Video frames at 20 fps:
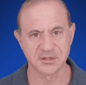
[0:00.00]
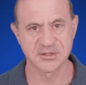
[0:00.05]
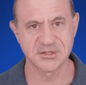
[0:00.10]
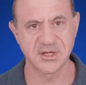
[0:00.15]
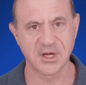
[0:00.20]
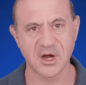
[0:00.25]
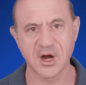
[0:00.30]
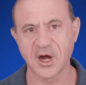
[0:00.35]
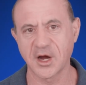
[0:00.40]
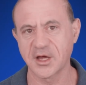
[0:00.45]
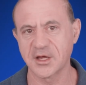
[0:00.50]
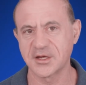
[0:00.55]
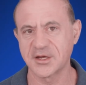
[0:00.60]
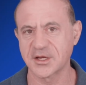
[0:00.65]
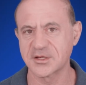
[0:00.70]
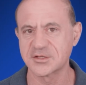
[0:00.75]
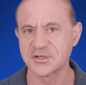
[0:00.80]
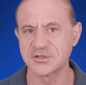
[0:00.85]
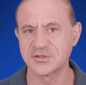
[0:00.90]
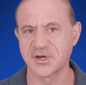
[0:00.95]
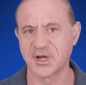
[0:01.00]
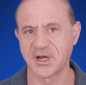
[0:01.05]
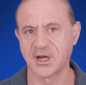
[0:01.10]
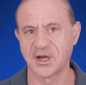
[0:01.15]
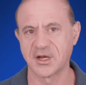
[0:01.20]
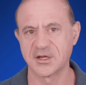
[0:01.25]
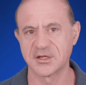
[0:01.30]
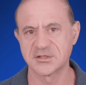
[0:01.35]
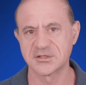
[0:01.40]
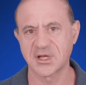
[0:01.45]
See, architects are trained
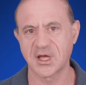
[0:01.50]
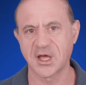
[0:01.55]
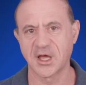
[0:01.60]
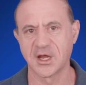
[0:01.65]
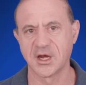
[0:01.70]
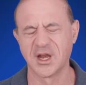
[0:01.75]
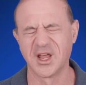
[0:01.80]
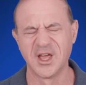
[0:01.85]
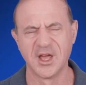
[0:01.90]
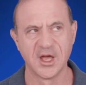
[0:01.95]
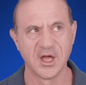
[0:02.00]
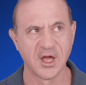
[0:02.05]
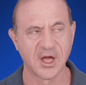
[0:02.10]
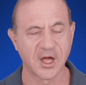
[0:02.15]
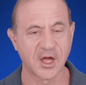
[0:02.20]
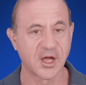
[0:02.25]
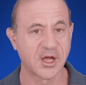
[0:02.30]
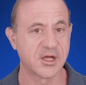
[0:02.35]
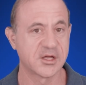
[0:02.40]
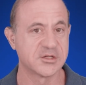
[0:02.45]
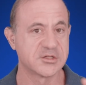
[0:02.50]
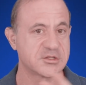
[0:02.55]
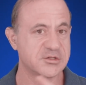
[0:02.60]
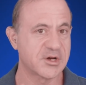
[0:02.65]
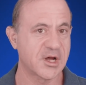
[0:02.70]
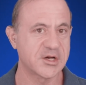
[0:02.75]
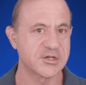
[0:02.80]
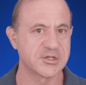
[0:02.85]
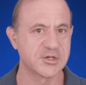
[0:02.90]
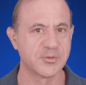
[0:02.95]
in design, and
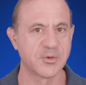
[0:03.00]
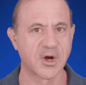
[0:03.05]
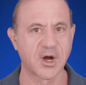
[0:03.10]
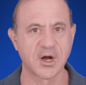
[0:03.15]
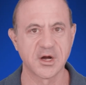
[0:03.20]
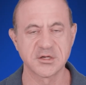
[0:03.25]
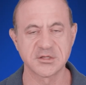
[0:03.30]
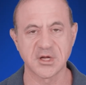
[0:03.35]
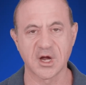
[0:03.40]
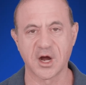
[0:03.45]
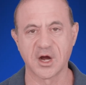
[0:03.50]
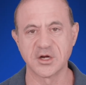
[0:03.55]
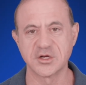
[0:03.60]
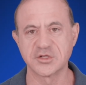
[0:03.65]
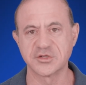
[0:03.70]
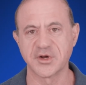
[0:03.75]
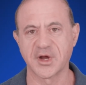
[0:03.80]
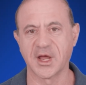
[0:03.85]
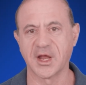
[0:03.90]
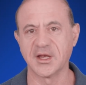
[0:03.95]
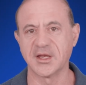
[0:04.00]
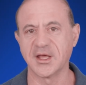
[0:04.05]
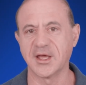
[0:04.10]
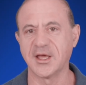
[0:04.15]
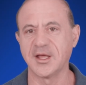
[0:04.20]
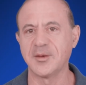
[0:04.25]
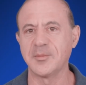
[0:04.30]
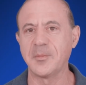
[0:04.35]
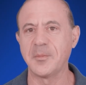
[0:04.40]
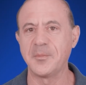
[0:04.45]
construction workers are trained
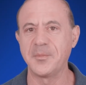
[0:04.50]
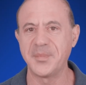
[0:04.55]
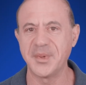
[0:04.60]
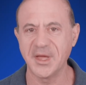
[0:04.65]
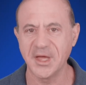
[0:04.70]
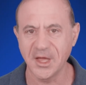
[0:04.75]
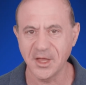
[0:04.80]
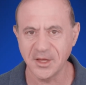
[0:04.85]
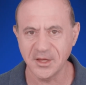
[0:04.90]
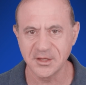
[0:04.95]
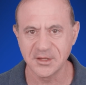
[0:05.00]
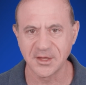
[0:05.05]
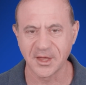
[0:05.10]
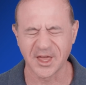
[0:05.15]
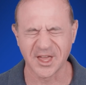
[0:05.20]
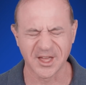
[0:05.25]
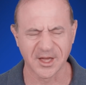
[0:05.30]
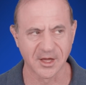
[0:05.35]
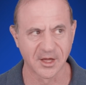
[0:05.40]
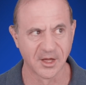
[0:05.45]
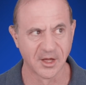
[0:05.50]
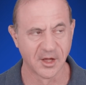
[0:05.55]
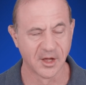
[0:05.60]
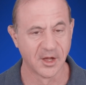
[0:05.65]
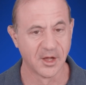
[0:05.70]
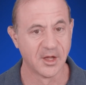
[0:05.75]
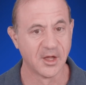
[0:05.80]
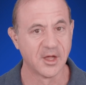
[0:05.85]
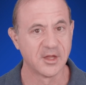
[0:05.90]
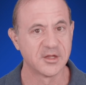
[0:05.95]
in building.
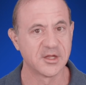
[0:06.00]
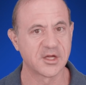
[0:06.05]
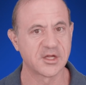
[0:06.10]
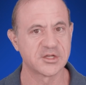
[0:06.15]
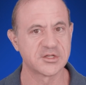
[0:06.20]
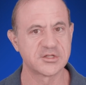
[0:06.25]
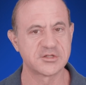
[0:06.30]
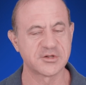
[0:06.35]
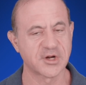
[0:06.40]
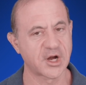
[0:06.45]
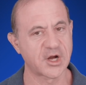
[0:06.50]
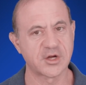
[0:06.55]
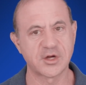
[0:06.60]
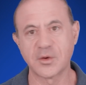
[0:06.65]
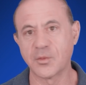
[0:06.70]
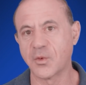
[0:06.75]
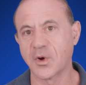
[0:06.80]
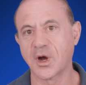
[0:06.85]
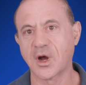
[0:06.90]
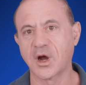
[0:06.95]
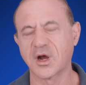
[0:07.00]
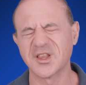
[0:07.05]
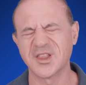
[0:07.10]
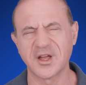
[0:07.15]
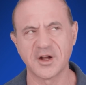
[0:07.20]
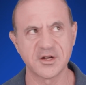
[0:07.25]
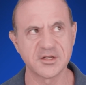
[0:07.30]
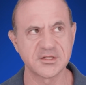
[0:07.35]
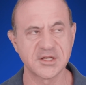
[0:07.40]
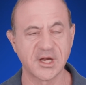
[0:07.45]
The construction worker
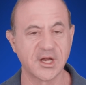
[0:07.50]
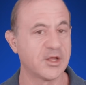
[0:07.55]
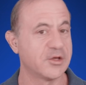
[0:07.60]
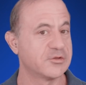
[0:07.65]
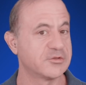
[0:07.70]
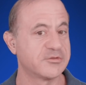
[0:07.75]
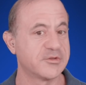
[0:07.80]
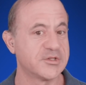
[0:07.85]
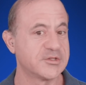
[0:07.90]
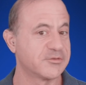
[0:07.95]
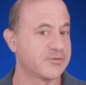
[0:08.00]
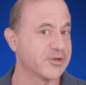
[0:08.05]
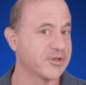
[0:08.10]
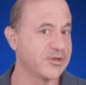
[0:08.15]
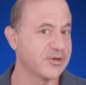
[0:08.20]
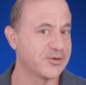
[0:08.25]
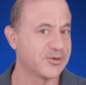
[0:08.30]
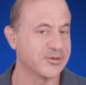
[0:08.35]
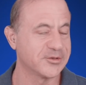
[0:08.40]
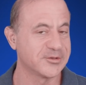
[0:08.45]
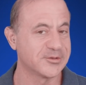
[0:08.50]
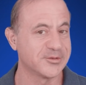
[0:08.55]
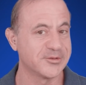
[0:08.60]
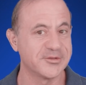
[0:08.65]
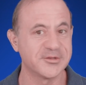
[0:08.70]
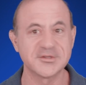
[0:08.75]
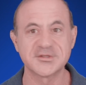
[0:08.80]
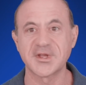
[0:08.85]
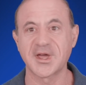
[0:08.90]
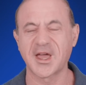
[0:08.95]
learns how to use these really cool
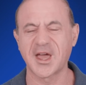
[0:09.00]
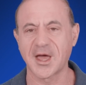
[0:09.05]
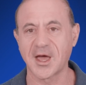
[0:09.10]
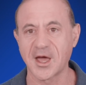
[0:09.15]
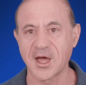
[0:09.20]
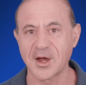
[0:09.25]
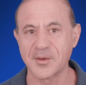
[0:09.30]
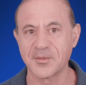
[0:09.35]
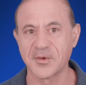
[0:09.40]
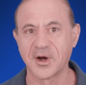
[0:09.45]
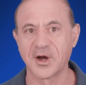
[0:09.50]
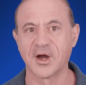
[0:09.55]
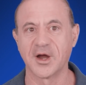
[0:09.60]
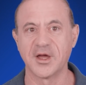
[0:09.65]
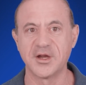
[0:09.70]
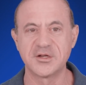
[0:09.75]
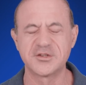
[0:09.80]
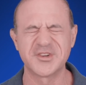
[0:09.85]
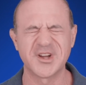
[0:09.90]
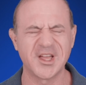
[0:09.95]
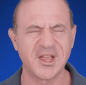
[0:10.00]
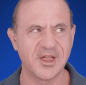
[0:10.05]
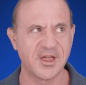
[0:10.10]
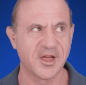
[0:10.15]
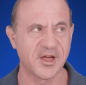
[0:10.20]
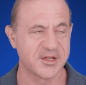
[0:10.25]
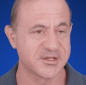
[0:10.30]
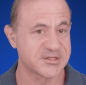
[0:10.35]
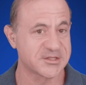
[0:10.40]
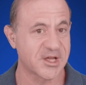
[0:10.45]
tools like a hammer, a drill,
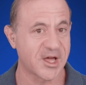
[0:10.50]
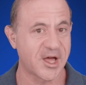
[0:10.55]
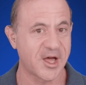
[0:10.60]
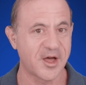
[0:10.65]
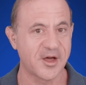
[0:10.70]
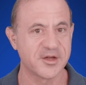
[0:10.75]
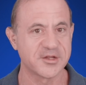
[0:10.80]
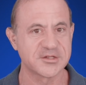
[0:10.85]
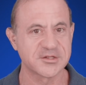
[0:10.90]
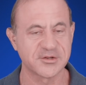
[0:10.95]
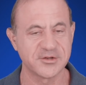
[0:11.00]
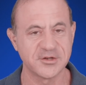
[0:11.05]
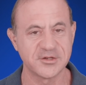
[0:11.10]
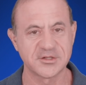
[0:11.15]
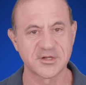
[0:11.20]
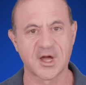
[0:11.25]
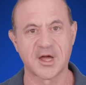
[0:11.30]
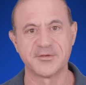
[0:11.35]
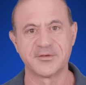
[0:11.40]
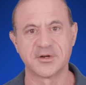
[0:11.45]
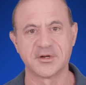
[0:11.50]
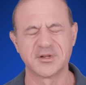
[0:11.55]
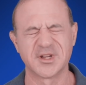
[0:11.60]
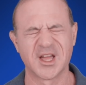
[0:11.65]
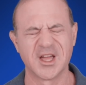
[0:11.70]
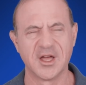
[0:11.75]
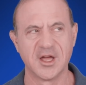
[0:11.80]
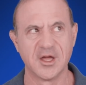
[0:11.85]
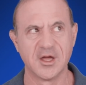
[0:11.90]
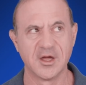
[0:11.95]
a saw, a screwdriver.
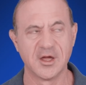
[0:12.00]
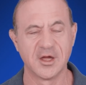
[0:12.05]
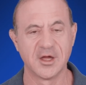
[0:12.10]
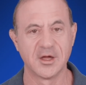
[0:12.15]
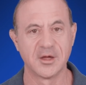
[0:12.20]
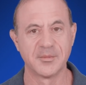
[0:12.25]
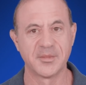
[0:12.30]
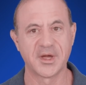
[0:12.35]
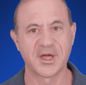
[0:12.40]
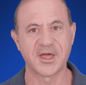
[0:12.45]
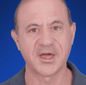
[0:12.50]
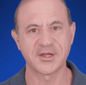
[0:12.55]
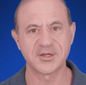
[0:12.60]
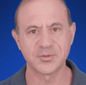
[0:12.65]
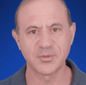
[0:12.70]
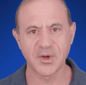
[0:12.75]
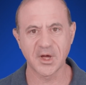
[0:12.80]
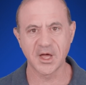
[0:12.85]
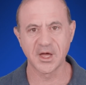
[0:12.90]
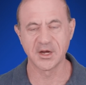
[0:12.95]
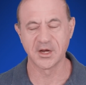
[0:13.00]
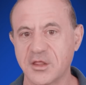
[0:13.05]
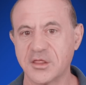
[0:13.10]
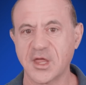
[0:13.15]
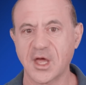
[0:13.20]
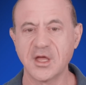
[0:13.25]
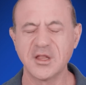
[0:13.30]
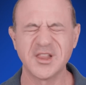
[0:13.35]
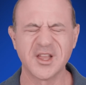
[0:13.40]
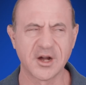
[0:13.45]
But guess what?
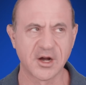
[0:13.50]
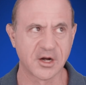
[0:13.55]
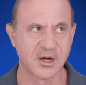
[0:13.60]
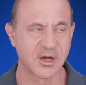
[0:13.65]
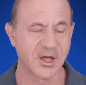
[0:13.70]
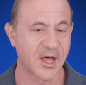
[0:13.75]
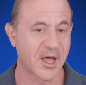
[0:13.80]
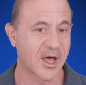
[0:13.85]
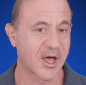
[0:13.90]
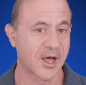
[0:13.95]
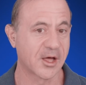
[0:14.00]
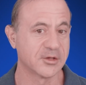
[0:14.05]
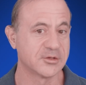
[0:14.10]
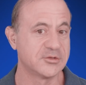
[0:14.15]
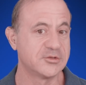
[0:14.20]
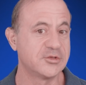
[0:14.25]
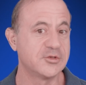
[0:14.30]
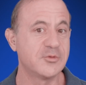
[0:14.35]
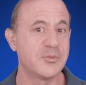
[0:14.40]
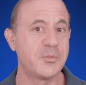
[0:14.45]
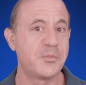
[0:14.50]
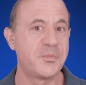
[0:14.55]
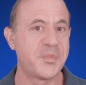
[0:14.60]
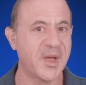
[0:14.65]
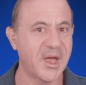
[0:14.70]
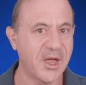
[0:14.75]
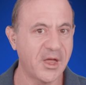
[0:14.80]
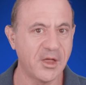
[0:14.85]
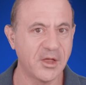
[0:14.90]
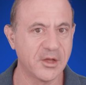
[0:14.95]
They learn how to
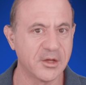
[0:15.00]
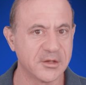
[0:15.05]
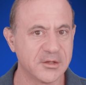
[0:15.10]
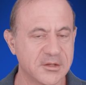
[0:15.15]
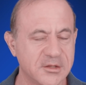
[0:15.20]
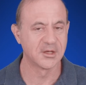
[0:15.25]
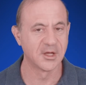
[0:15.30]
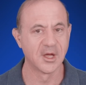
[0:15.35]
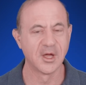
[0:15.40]
build.